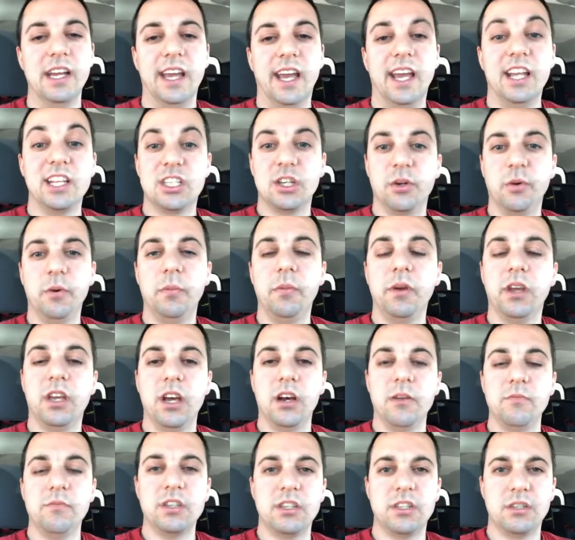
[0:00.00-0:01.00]
And so we
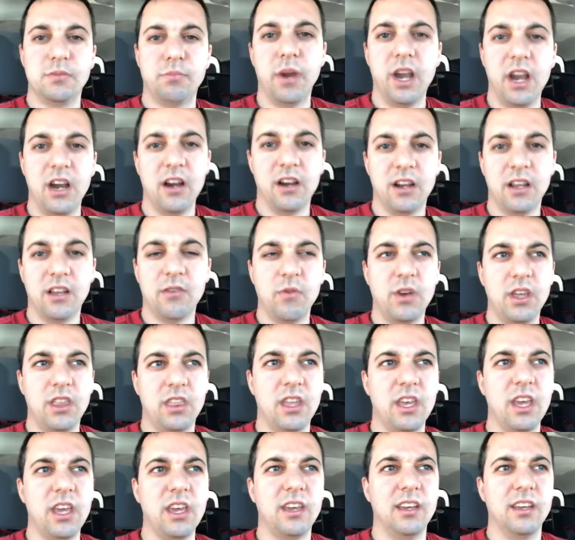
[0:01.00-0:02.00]
become despairing and we
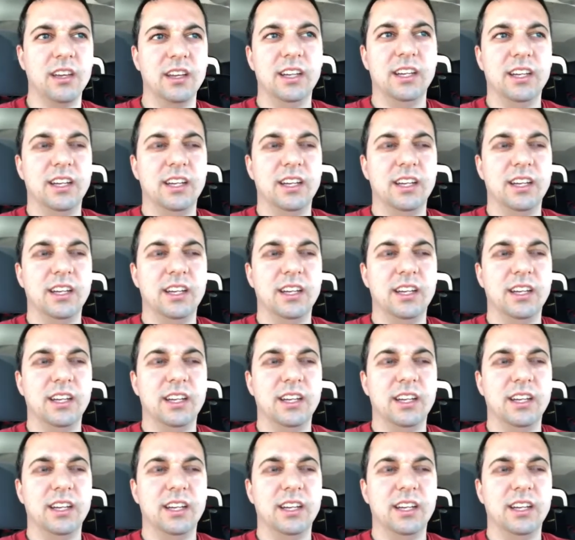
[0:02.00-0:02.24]
think,